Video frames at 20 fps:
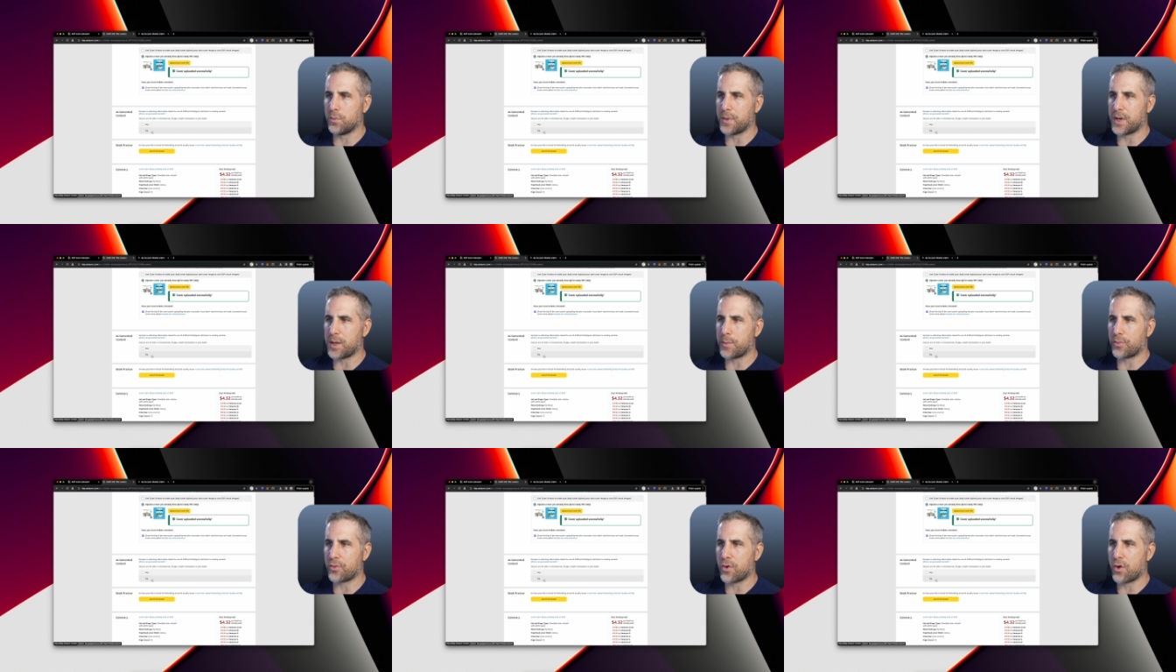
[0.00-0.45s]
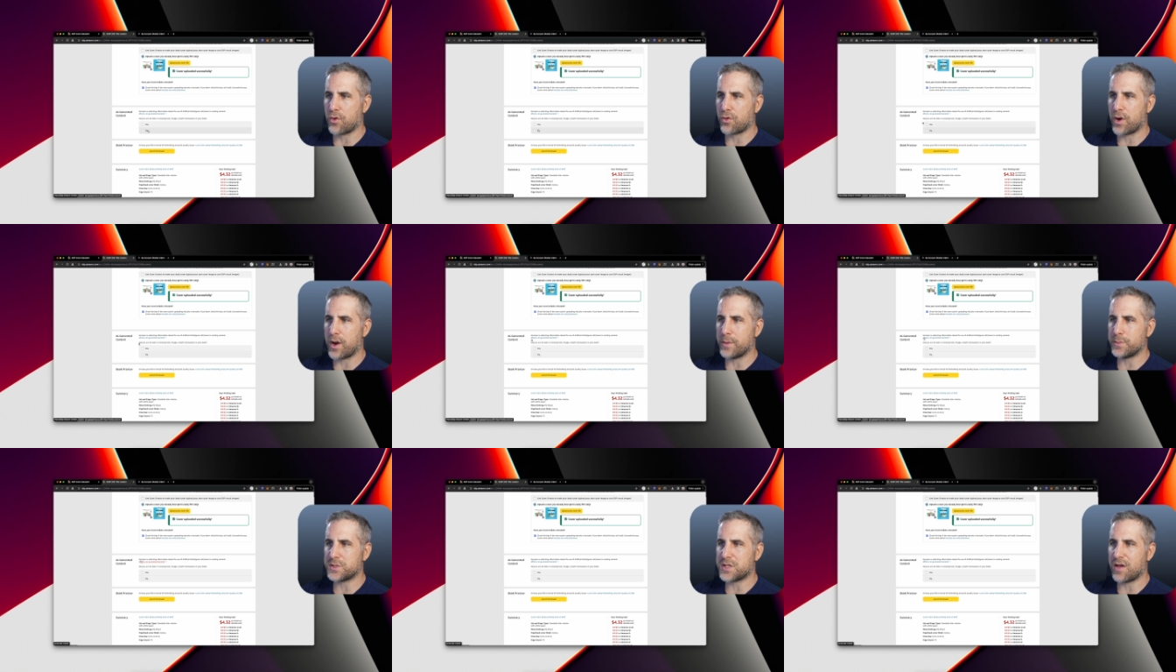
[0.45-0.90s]
many
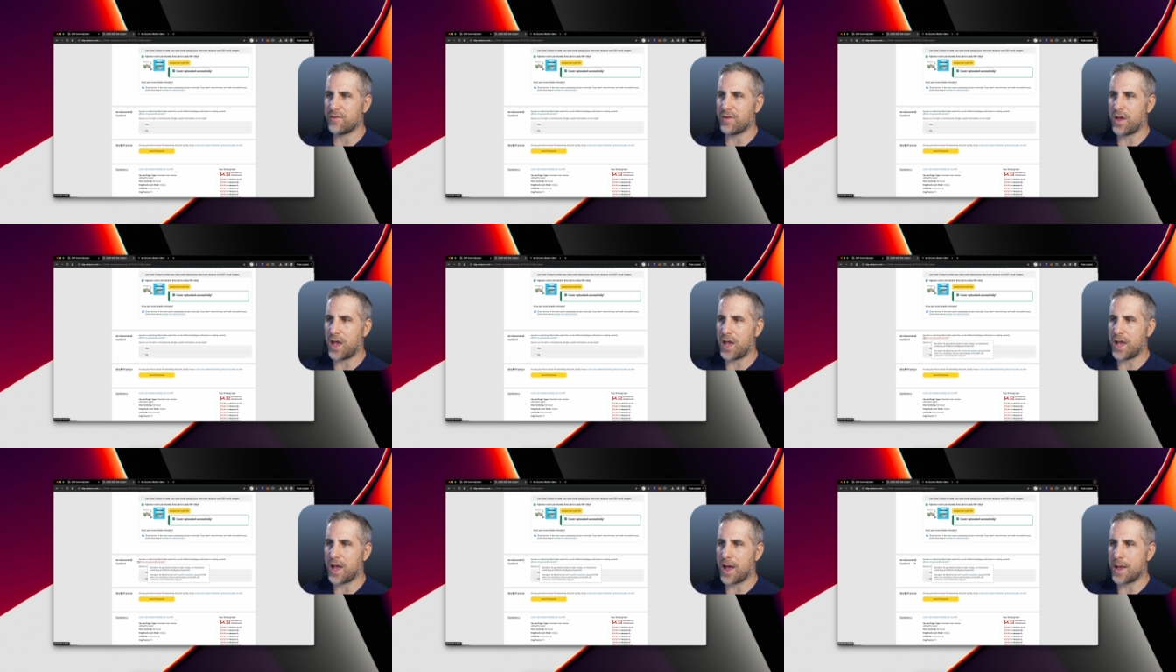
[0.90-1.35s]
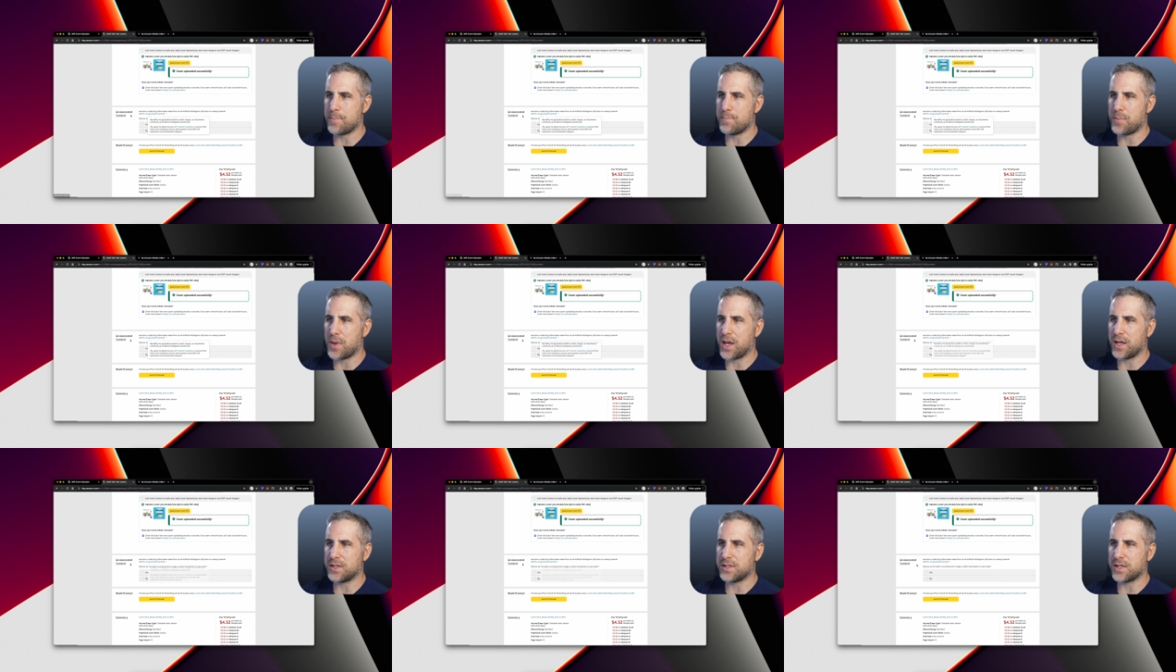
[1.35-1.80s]
programs have AI
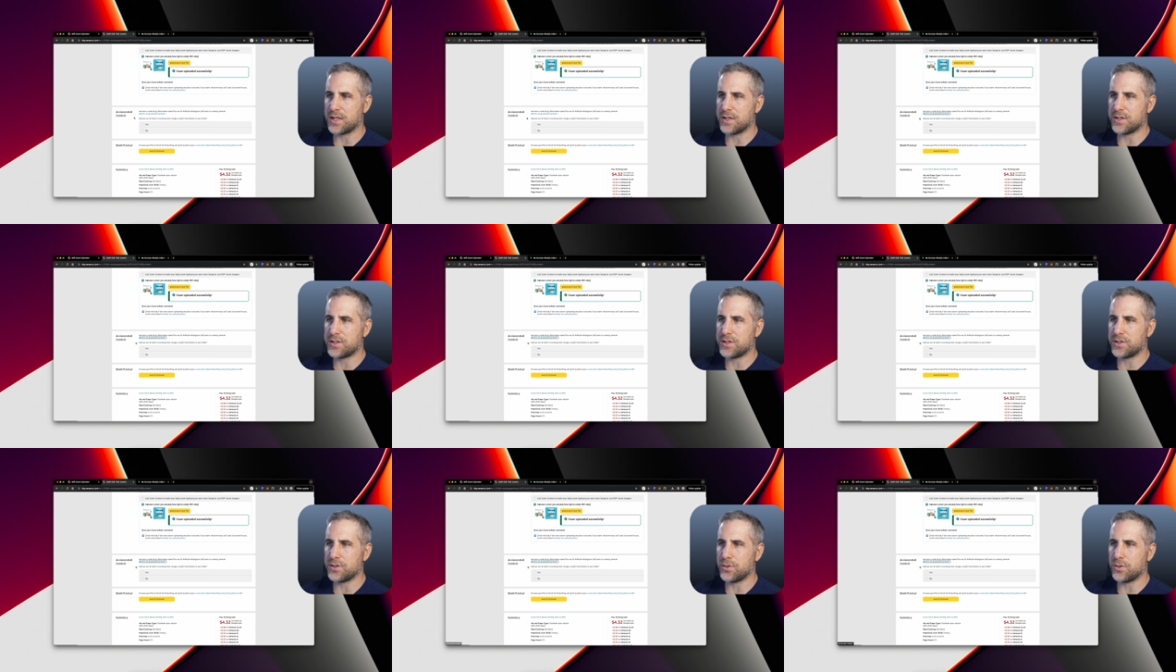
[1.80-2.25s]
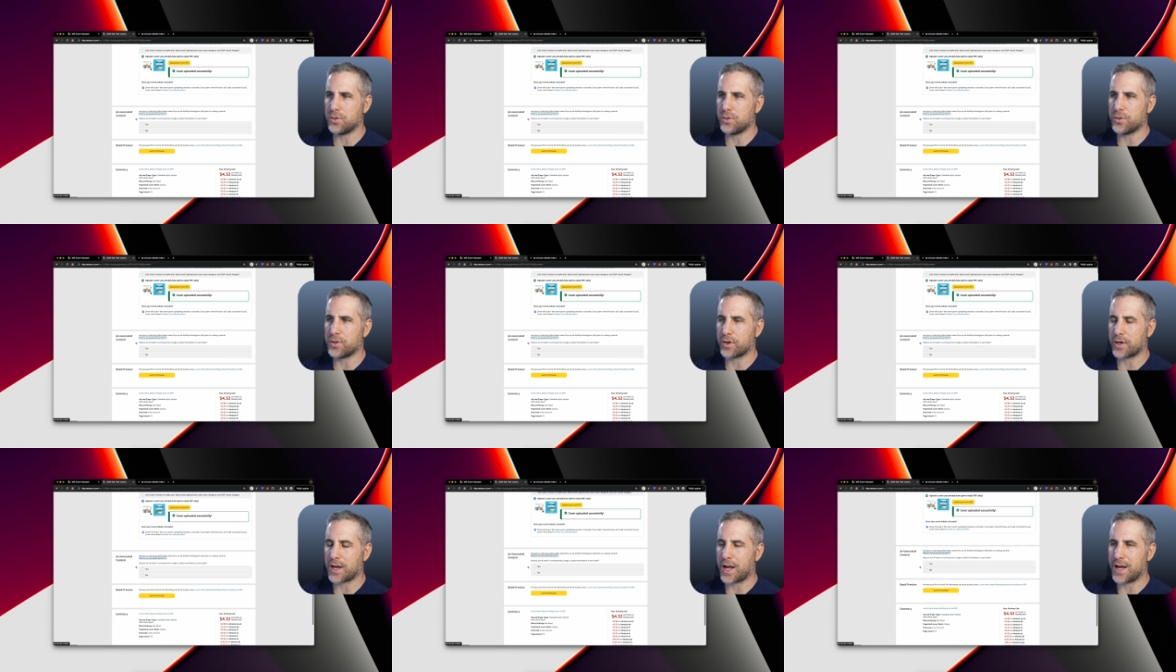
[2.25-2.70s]
baked into
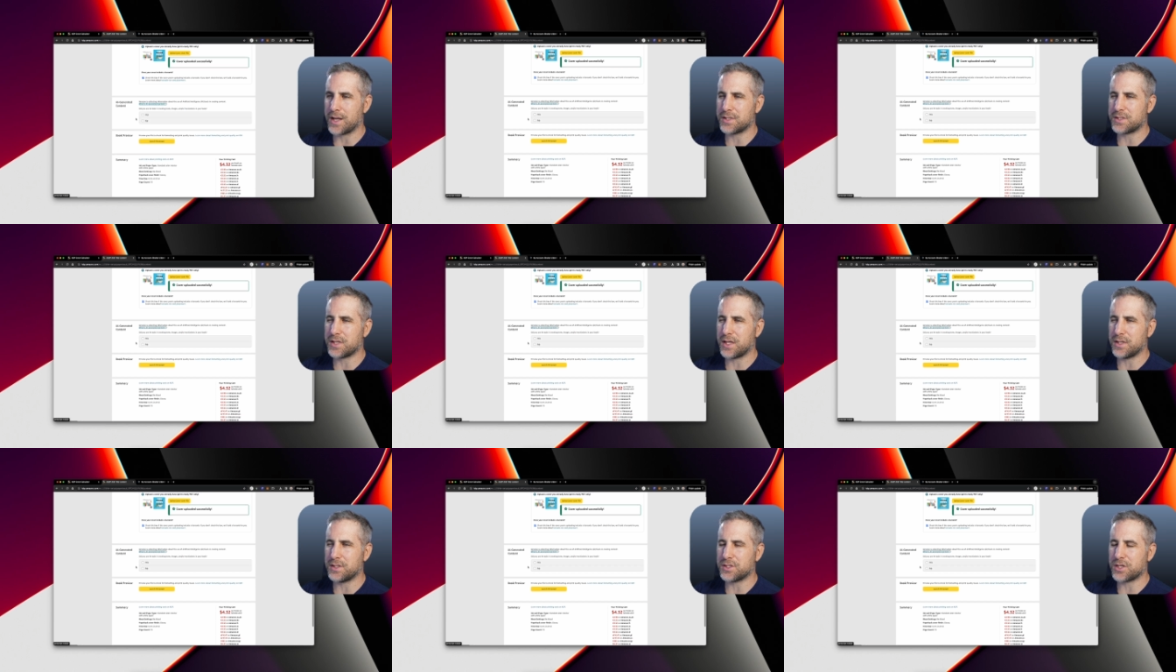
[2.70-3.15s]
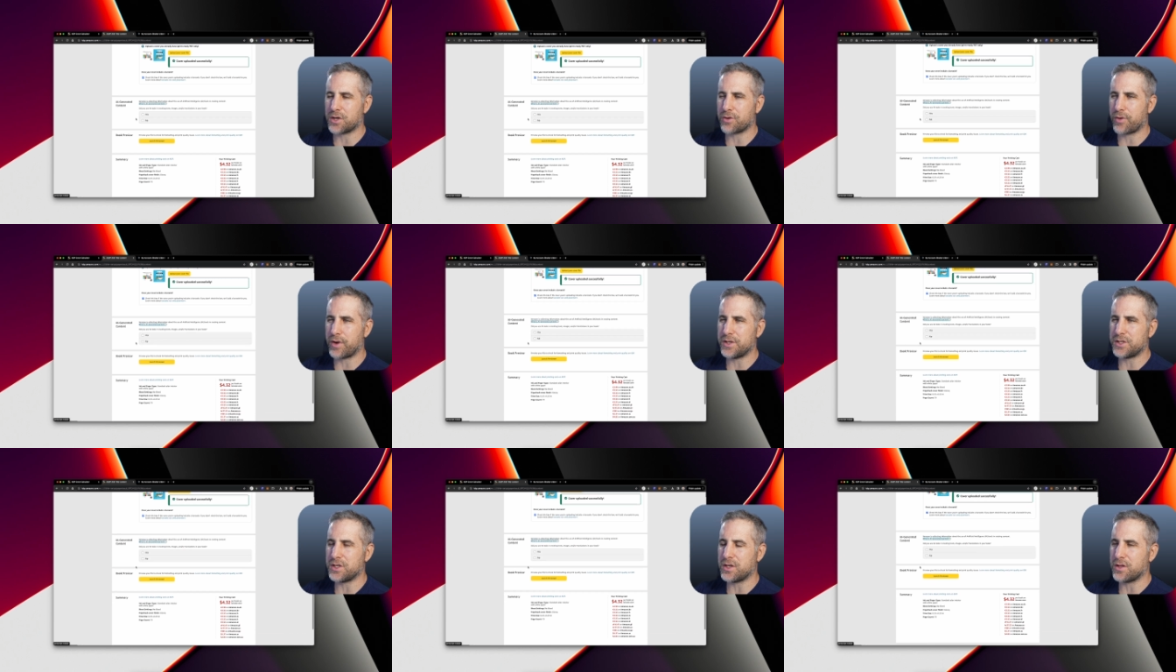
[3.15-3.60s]
their content
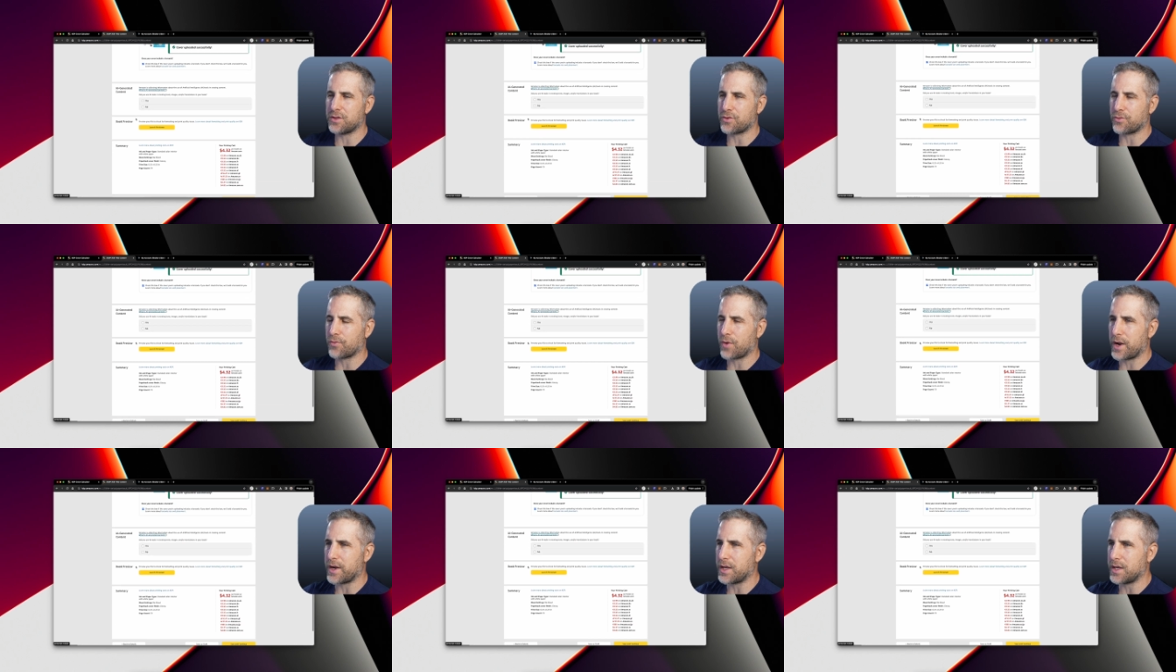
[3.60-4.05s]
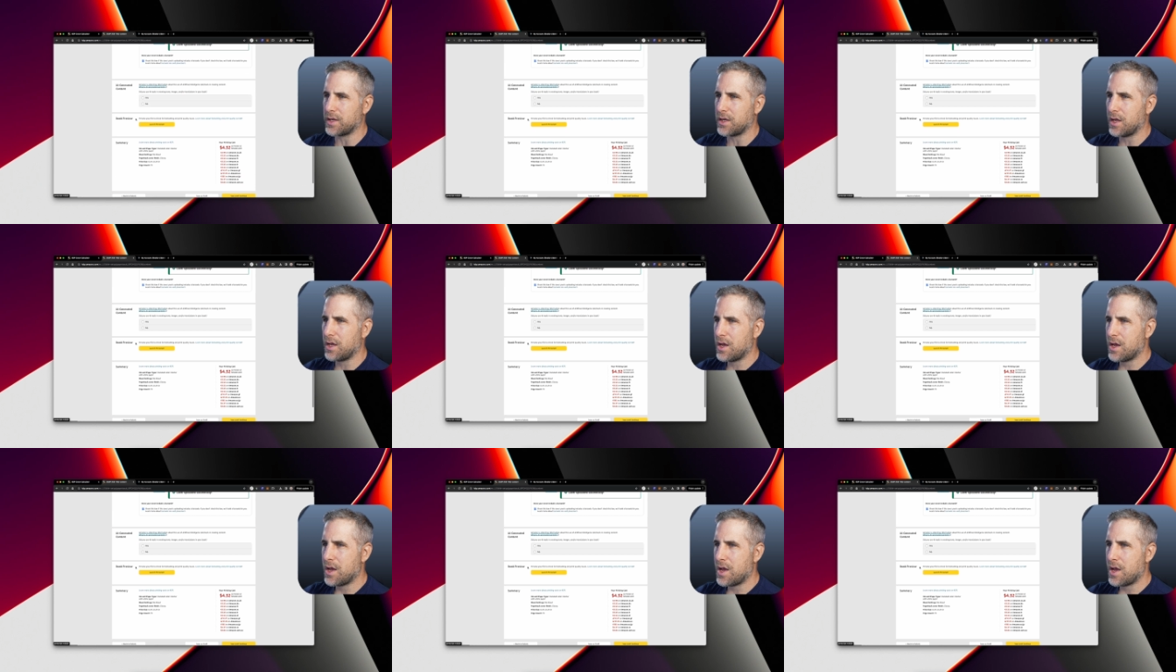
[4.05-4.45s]
generation and their writing